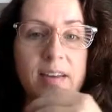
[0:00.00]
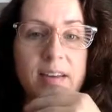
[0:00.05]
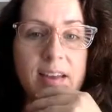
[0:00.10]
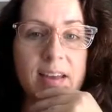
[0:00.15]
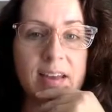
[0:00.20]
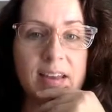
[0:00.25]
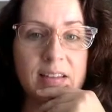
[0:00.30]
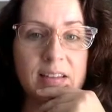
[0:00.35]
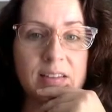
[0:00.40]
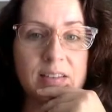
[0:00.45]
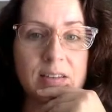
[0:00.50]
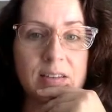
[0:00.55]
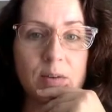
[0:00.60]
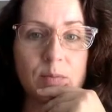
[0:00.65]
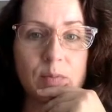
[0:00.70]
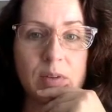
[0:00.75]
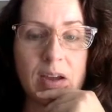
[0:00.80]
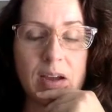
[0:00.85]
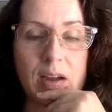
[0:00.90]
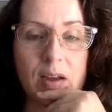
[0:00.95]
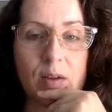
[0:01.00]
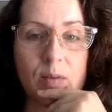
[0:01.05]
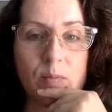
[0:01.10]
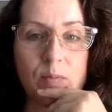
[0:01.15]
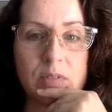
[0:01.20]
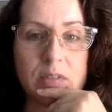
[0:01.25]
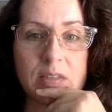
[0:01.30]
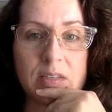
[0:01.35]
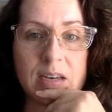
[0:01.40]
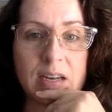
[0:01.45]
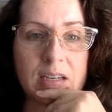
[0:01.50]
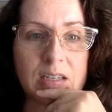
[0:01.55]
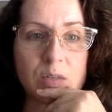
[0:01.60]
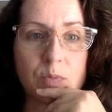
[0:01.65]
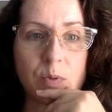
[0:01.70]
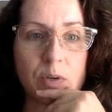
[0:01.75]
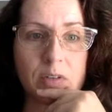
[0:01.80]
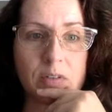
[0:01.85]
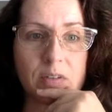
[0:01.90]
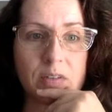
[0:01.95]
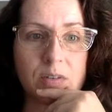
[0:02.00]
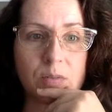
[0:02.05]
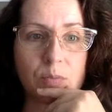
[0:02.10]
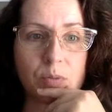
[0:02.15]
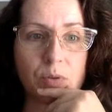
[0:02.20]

And sometimes the next book doesn't